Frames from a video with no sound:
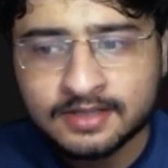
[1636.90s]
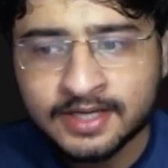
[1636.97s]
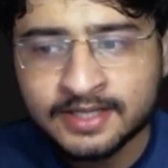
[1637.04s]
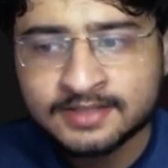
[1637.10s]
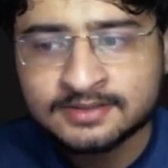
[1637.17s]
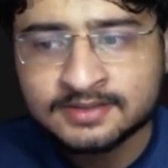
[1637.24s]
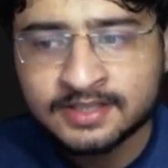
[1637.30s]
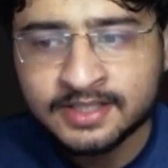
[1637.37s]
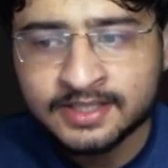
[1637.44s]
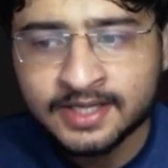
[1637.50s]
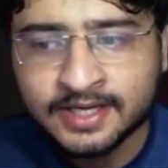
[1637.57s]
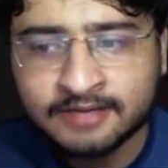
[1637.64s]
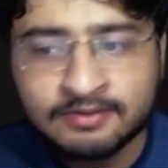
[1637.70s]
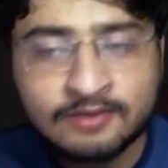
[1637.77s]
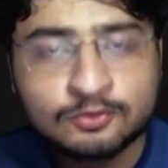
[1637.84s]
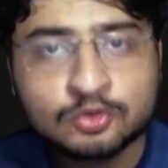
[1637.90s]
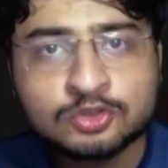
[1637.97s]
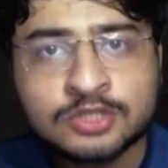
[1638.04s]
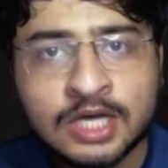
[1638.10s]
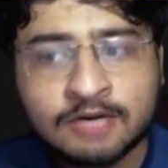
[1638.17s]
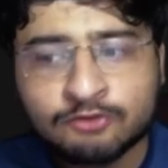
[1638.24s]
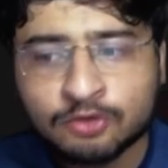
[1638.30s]
It is 3, right? We have to
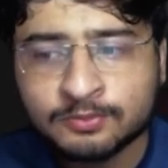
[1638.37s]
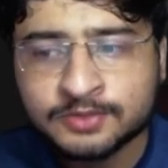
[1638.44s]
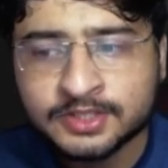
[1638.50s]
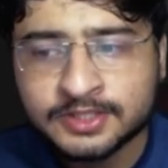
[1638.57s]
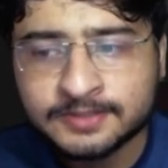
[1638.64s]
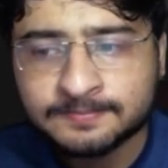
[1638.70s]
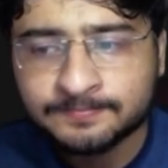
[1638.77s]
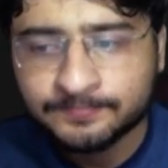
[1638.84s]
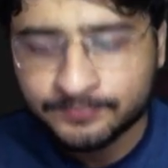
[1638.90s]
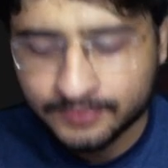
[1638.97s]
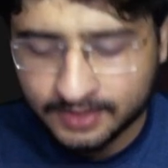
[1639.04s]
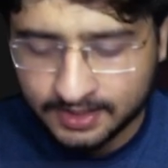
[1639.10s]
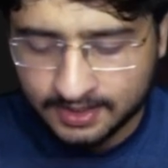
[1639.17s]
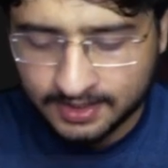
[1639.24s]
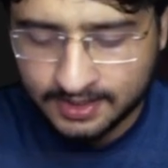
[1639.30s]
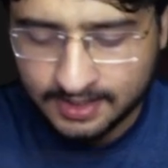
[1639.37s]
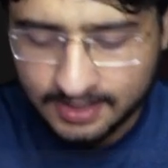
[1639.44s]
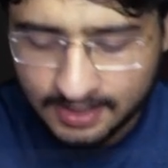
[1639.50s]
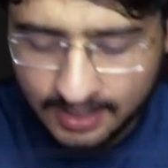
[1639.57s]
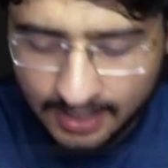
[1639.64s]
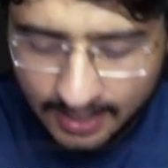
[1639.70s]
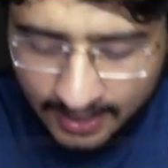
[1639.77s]
start from 3.
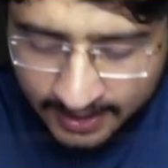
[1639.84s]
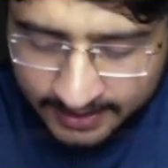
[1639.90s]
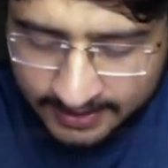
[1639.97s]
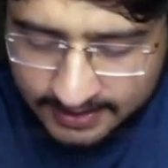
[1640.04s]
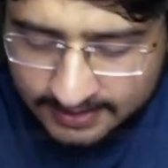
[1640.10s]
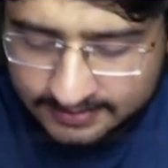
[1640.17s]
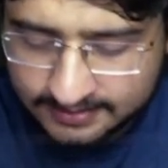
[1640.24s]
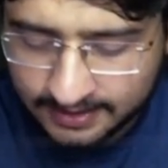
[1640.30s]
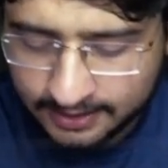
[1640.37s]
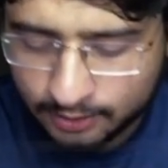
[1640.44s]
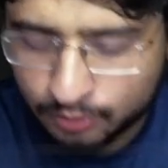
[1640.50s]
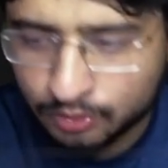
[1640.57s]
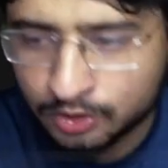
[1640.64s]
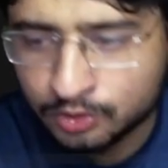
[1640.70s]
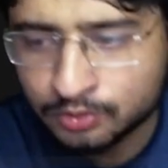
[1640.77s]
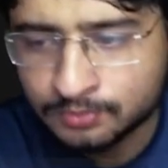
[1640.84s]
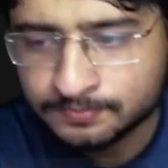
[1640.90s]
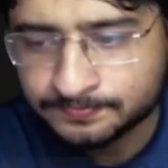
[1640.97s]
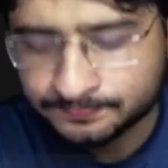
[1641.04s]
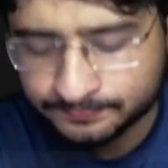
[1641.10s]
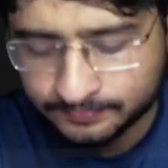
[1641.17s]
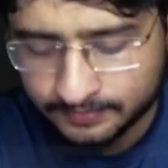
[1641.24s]
I less than equal to
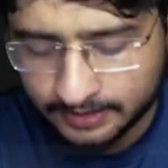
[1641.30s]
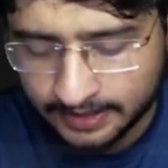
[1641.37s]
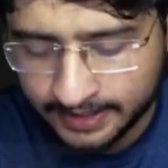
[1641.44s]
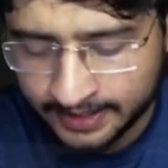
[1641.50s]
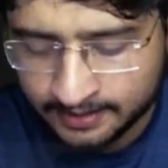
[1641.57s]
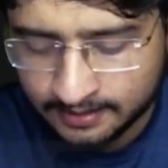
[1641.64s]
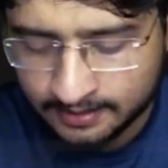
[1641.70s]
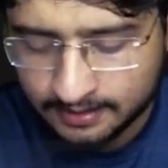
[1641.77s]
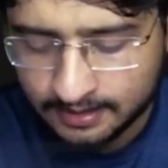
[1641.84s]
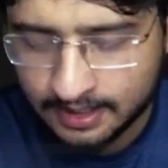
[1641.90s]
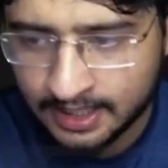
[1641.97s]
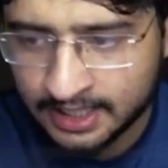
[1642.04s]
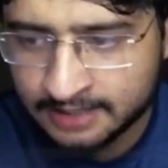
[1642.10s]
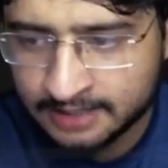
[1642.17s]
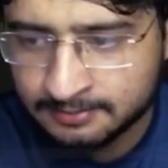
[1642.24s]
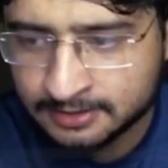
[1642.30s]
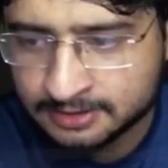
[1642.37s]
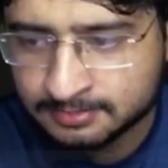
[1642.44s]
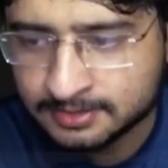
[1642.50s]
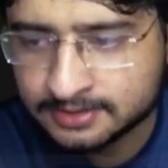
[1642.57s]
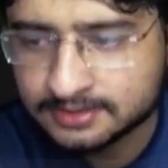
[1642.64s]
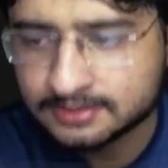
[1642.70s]
n I plus
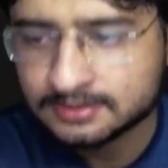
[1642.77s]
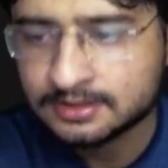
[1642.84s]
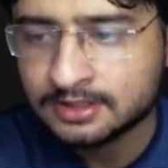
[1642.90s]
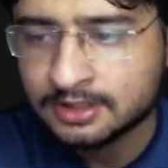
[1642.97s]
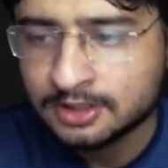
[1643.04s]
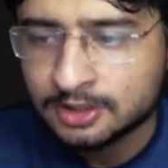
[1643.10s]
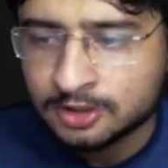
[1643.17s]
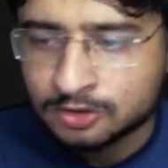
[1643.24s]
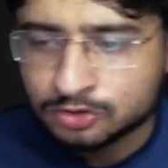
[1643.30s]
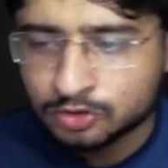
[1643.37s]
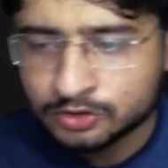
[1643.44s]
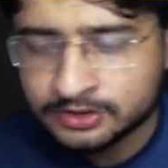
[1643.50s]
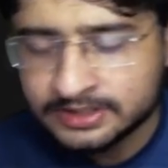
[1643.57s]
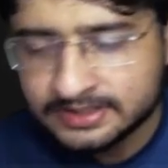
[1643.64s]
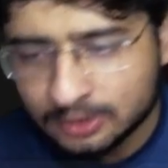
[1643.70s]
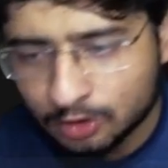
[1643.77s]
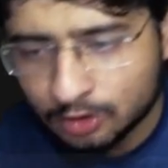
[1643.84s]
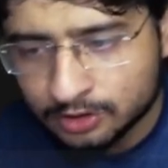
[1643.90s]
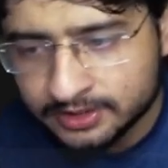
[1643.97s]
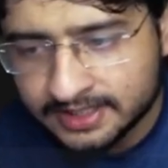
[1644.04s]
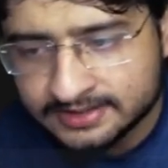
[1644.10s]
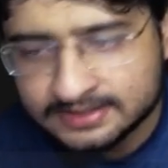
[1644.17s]
plus. So these are all
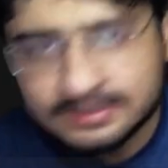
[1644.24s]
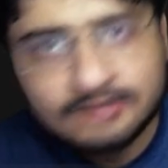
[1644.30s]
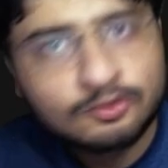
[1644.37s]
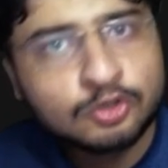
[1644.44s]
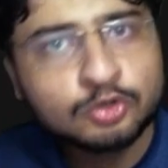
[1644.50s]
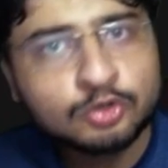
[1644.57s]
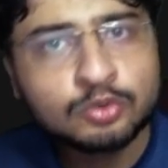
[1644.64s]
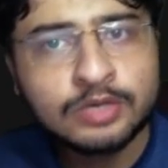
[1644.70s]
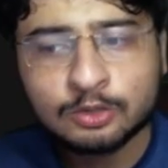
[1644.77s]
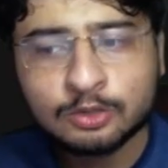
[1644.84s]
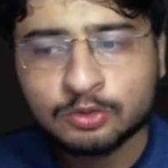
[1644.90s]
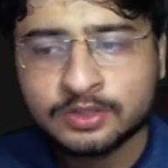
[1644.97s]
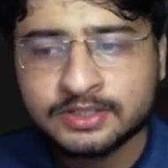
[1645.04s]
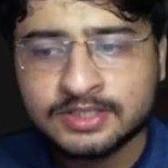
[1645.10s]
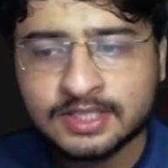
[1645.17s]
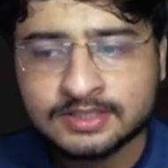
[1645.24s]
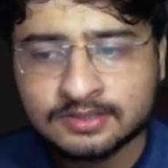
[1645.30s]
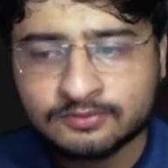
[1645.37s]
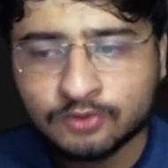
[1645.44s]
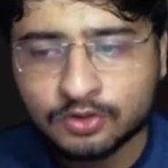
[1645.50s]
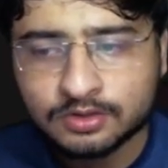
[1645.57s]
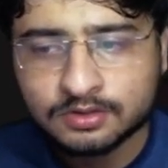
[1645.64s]
the cases I want to calculate the answer
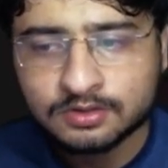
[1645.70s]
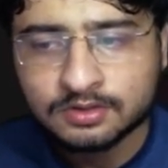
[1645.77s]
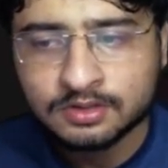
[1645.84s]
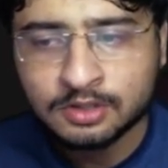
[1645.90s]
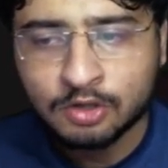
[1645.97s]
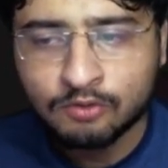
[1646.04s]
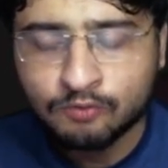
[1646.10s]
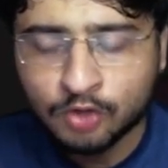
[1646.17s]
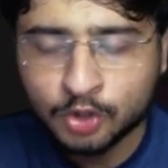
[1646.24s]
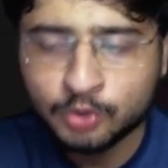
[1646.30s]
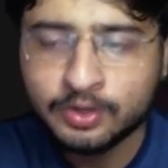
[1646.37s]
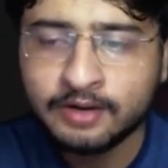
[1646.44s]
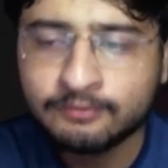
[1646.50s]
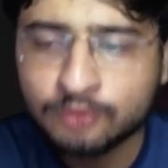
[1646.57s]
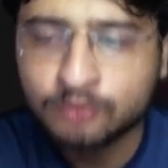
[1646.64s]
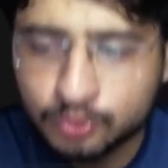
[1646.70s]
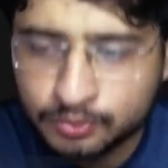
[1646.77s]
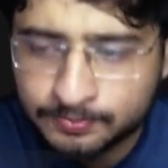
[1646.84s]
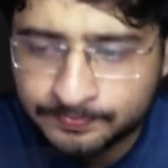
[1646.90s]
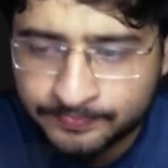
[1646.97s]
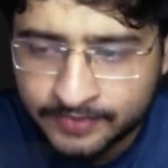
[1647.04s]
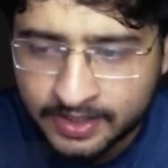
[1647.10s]
for. Now what do I have to
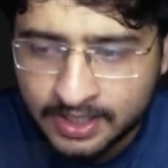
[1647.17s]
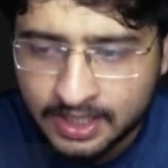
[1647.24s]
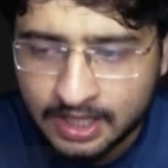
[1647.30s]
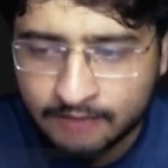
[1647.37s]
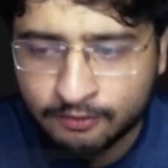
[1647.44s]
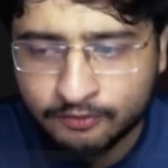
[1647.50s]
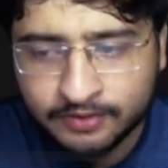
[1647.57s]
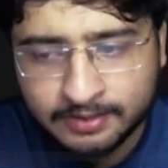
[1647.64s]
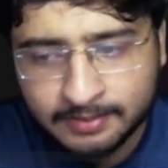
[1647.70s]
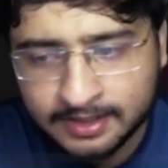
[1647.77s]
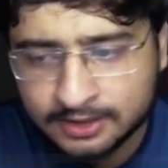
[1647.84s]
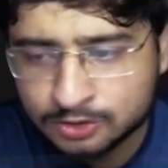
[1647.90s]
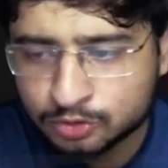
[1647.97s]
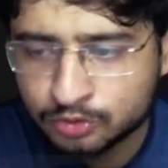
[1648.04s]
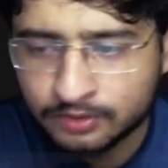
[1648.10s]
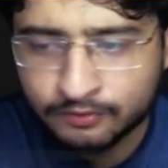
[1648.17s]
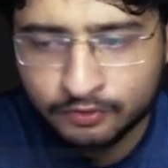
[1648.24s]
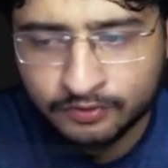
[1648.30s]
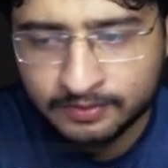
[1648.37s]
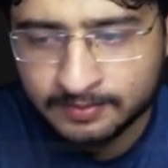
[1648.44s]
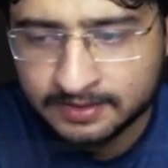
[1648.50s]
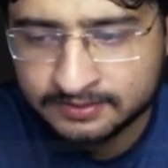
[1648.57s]
do? F of n minus 2, f
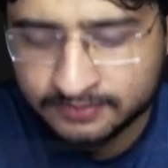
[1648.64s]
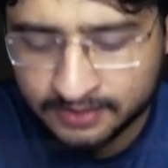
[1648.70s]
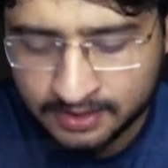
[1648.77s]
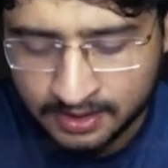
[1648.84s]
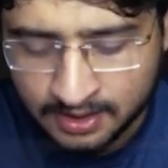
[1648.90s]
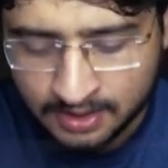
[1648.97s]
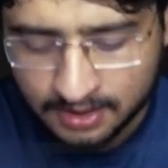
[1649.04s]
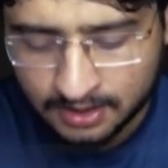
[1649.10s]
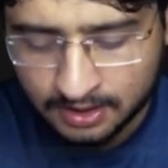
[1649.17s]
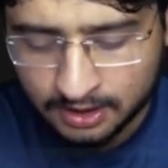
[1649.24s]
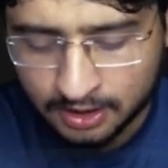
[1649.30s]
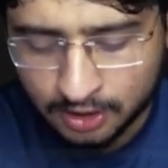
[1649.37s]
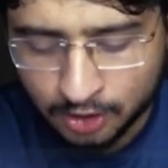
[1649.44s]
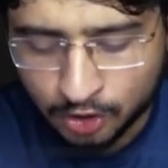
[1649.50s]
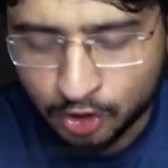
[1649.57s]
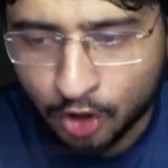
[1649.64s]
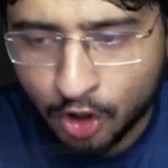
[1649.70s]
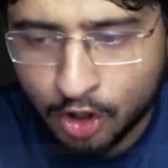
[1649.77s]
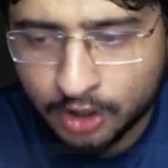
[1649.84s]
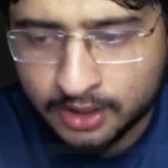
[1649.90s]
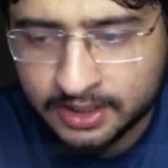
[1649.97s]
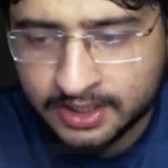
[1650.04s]
of n minus 1.
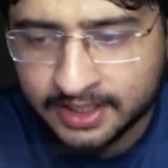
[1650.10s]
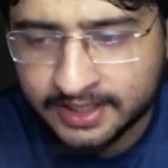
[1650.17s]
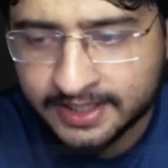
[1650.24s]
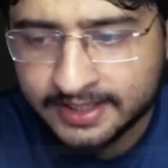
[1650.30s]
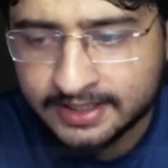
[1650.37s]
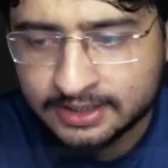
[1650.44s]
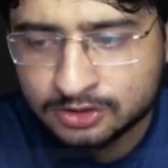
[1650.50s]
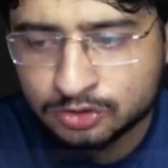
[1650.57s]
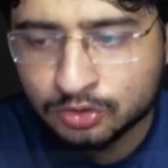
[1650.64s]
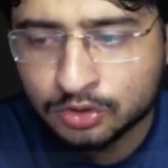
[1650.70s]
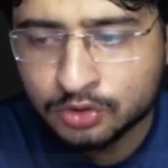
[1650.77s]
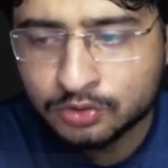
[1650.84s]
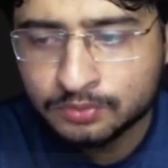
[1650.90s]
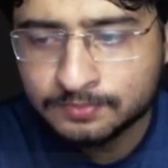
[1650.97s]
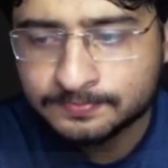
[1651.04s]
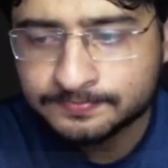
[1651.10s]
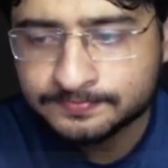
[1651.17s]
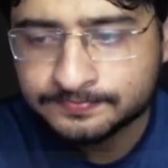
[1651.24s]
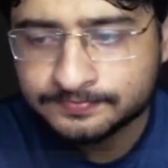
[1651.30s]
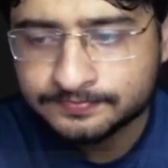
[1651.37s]
Long current is equal to